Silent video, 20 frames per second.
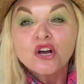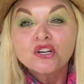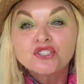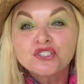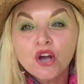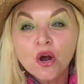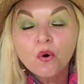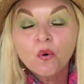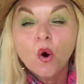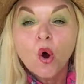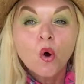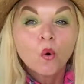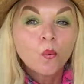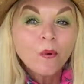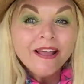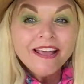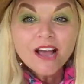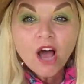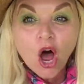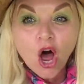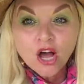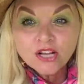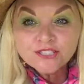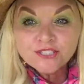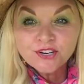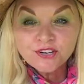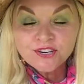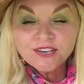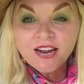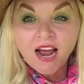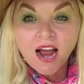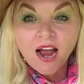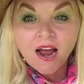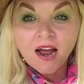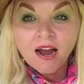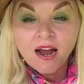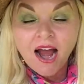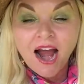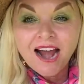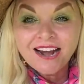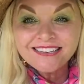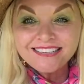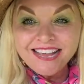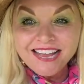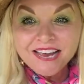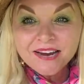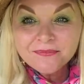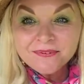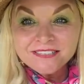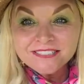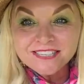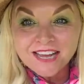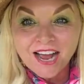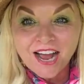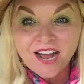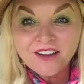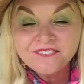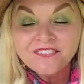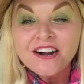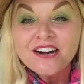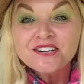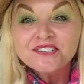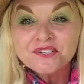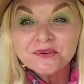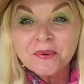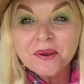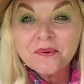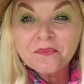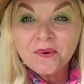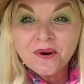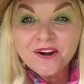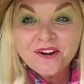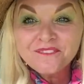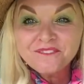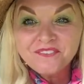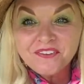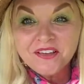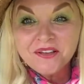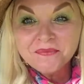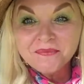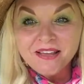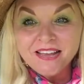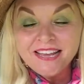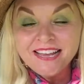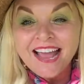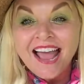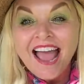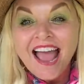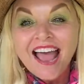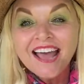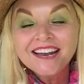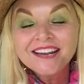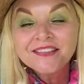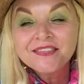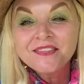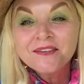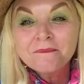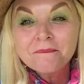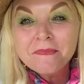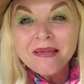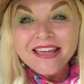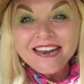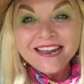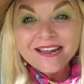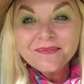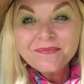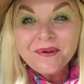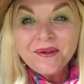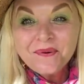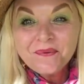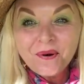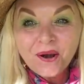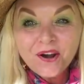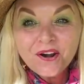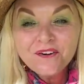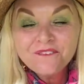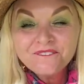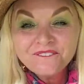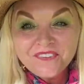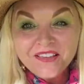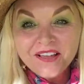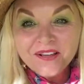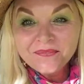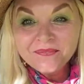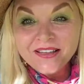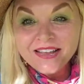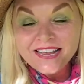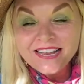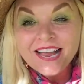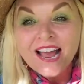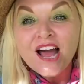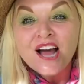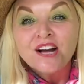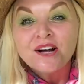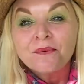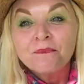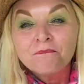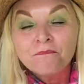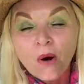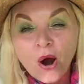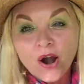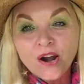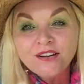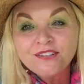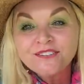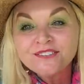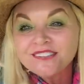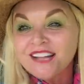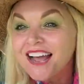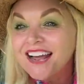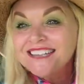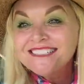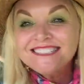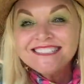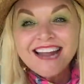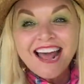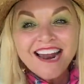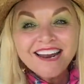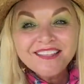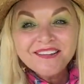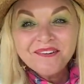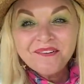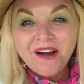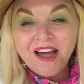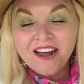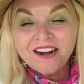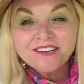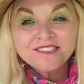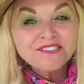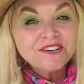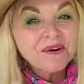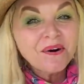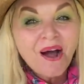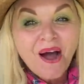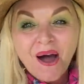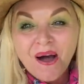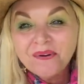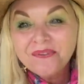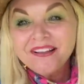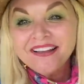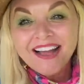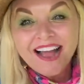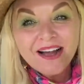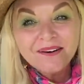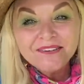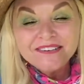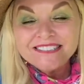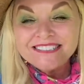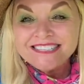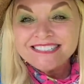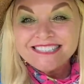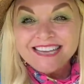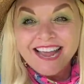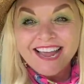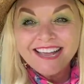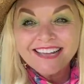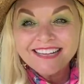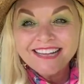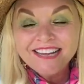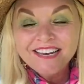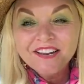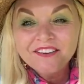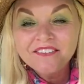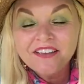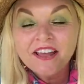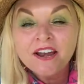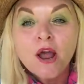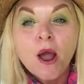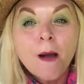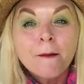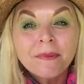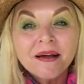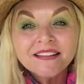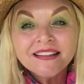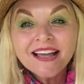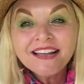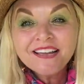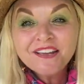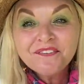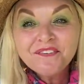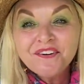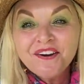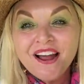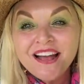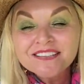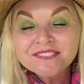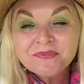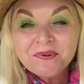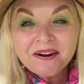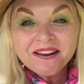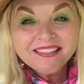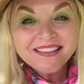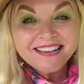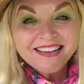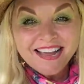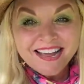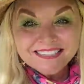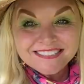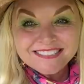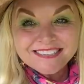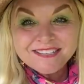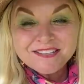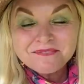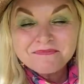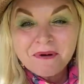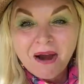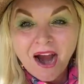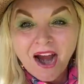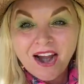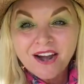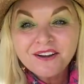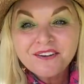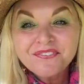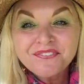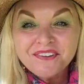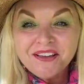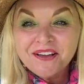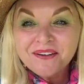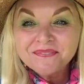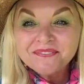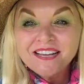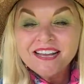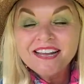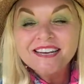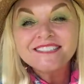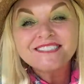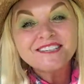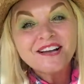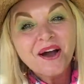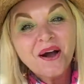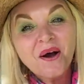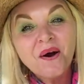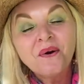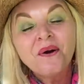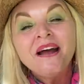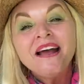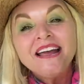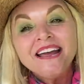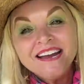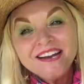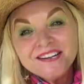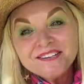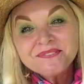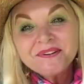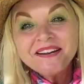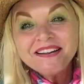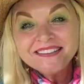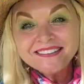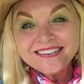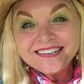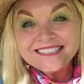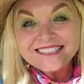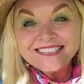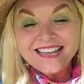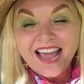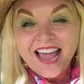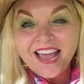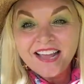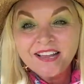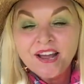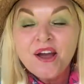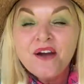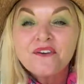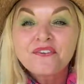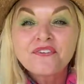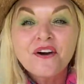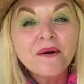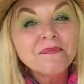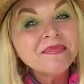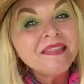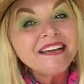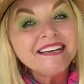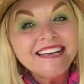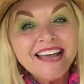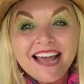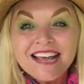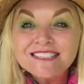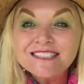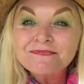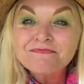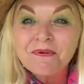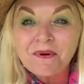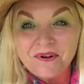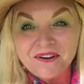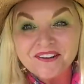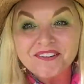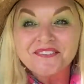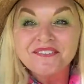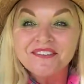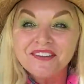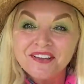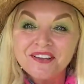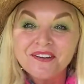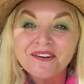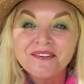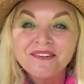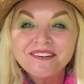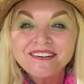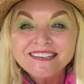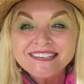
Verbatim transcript: So we all turned our cameras off so we weren't filming. And at the minute we weren't filming, Morton lunged out of the water, so all we got was the tail end of it. But lucky for us, one of the guests in the park filmed it, so here's what it looks like from the guest's point of view.